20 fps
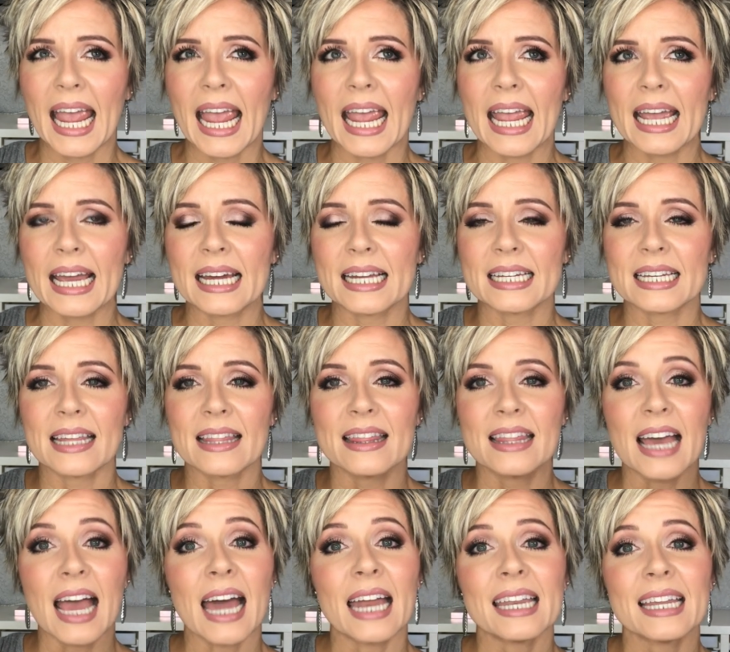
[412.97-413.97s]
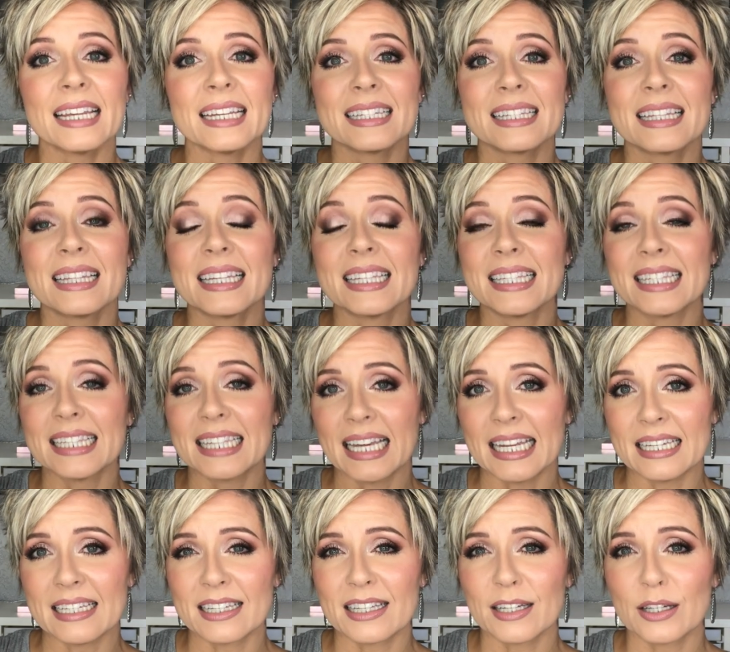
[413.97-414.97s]
And that is the
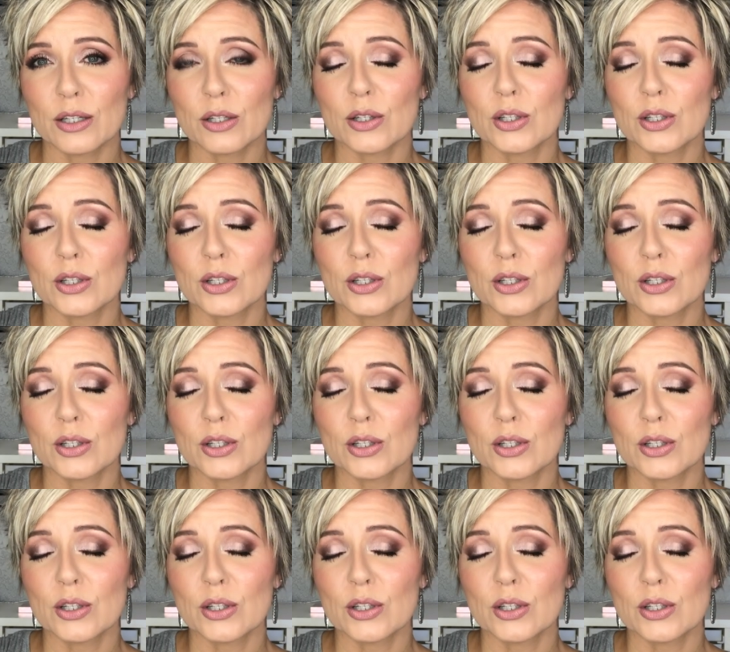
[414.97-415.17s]
scent.